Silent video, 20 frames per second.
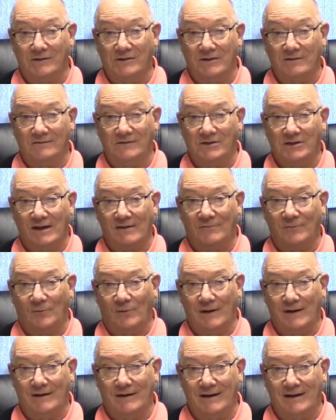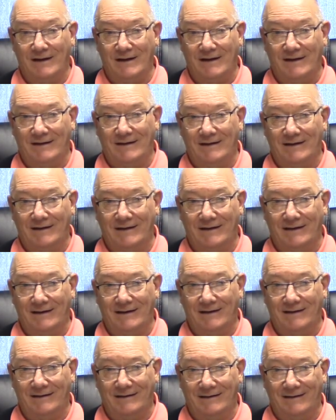of suffering need. And
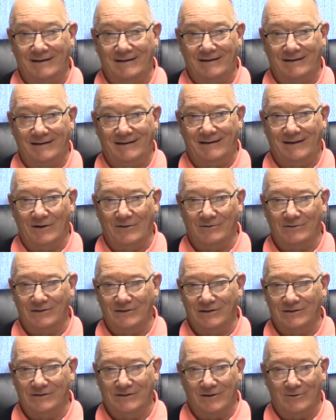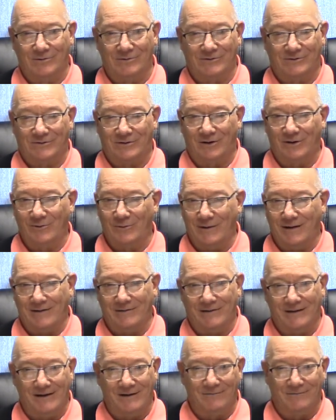he just goes
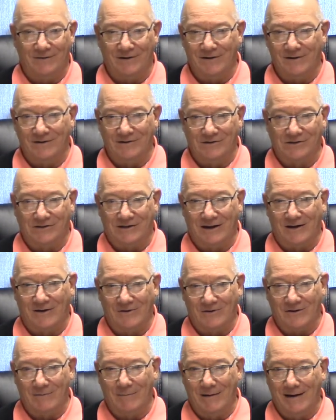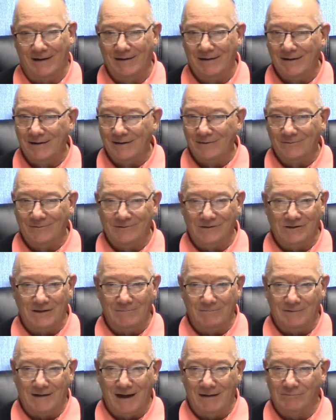throughout that verse talking about, well,
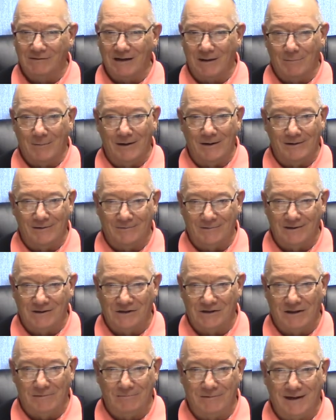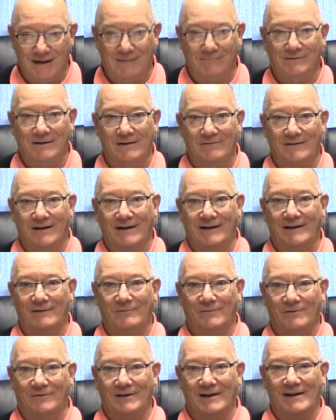sometimes I'm hungry. Sometimes I've got
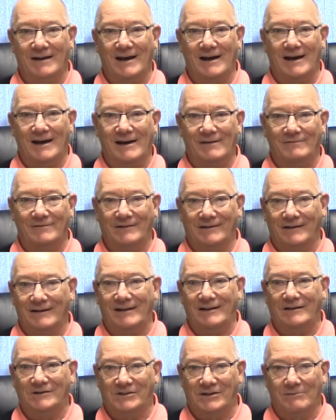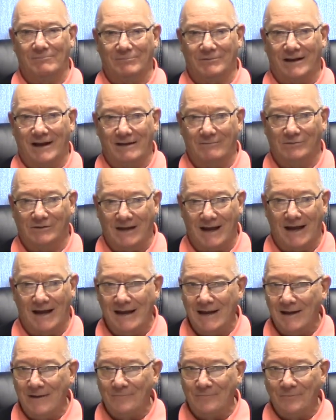everything I have to need. Sometimes I
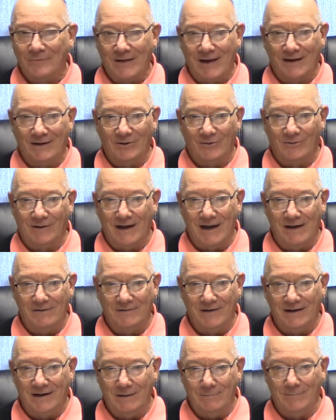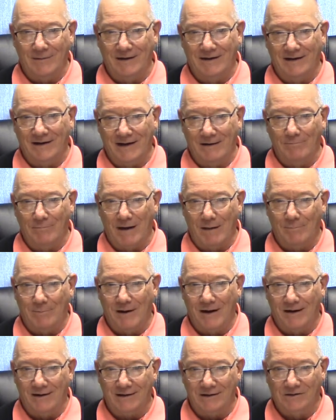don't have any money in my
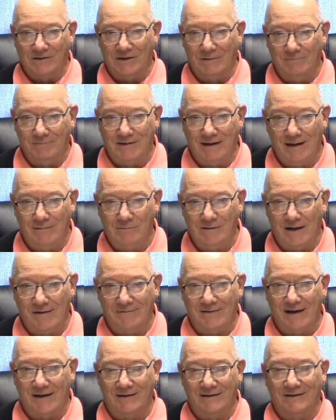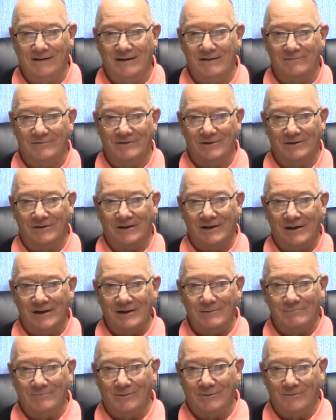pocket. Sometimes I've got enough to
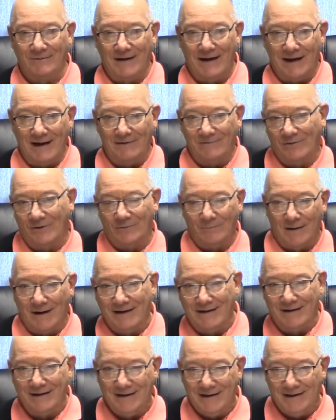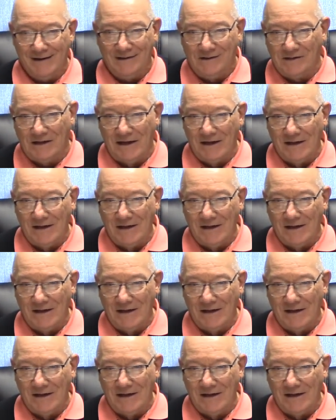provide for my needs.